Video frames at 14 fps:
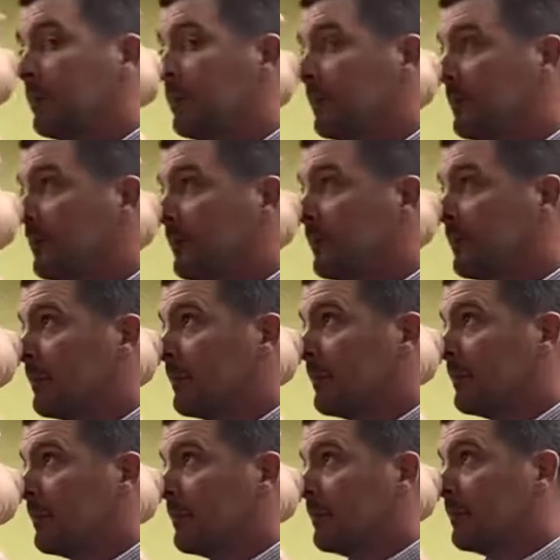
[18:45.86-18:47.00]

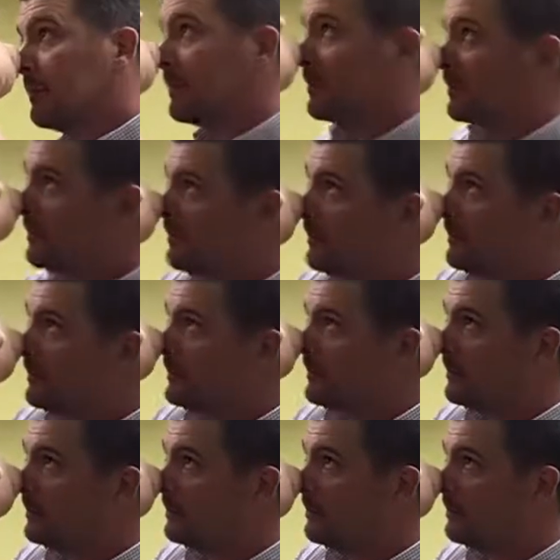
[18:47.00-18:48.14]

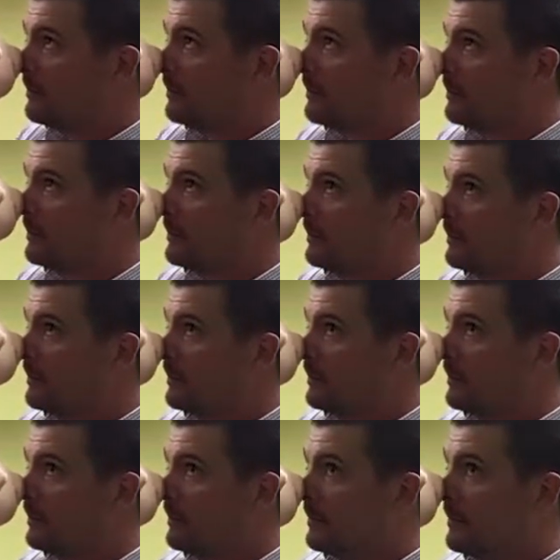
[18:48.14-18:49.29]

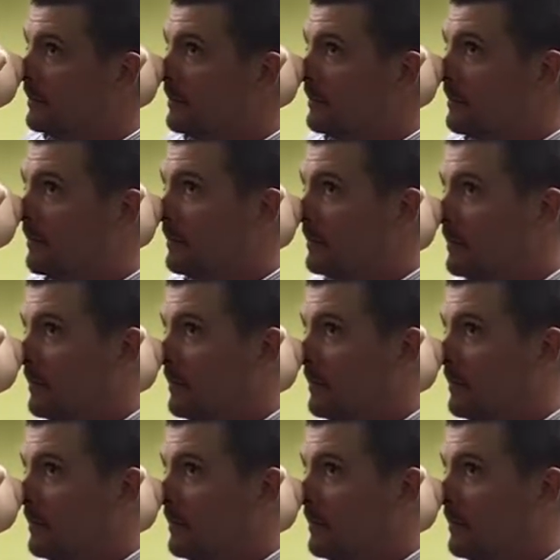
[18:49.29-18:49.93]
[no speech]